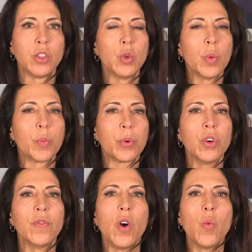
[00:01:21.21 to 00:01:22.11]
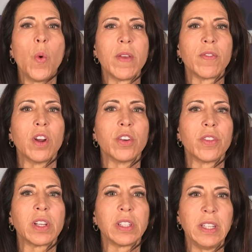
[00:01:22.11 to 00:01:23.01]
to approve a waiver under
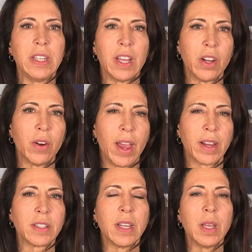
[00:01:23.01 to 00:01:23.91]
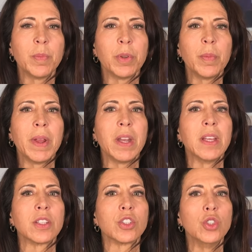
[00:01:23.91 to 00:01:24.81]
the Clean Air Act to implement
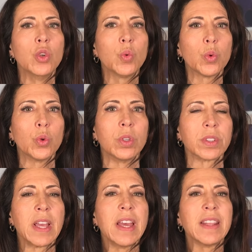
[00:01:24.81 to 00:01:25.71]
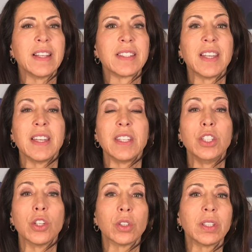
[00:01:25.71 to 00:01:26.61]
its new rules that set
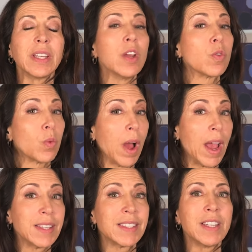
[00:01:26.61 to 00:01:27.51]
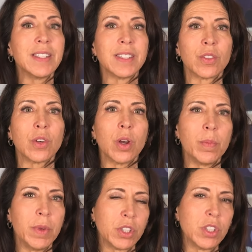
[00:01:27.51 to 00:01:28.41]
yearly rising zero
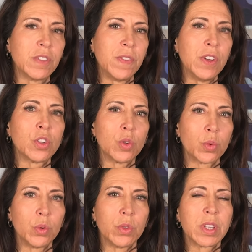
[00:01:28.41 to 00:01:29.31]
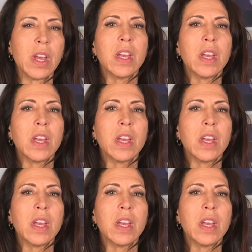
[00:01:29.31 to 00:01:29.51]
emissions vehicle rules